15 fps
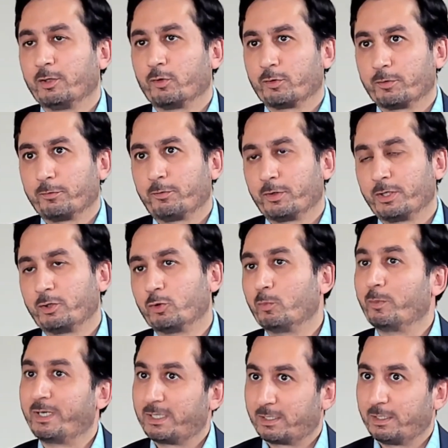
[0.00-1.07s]
order for it to
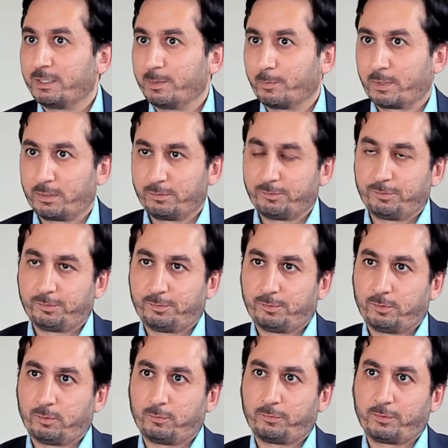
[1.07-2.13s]
meet the demands
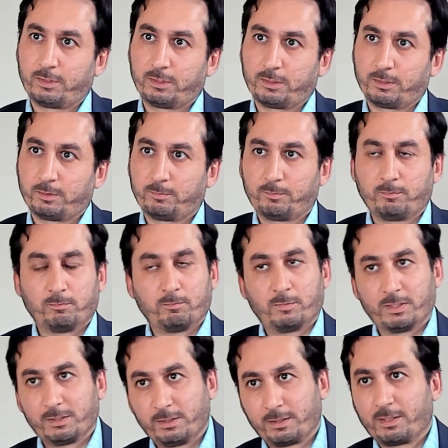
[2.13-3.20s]
of the
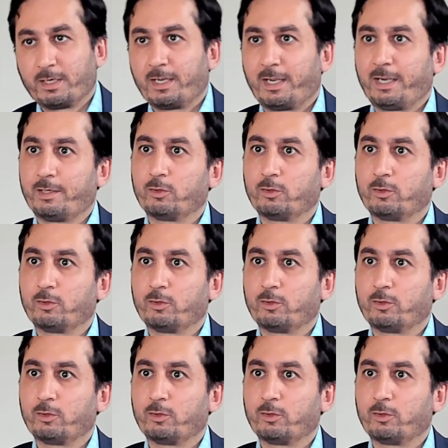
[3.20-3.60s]
mother and